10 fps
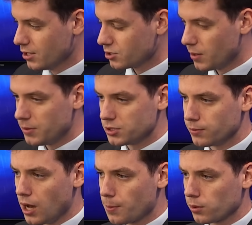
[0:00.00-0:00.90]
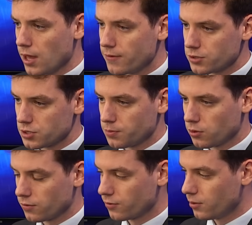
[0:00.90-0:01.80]
So maybe some upper level
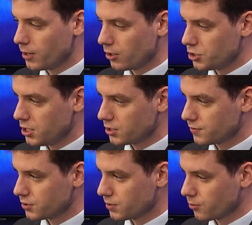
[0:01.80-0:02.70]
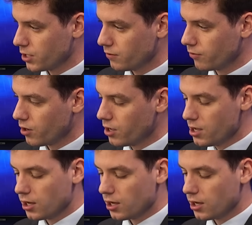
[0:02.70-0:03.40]
support for a better chance for some rainfall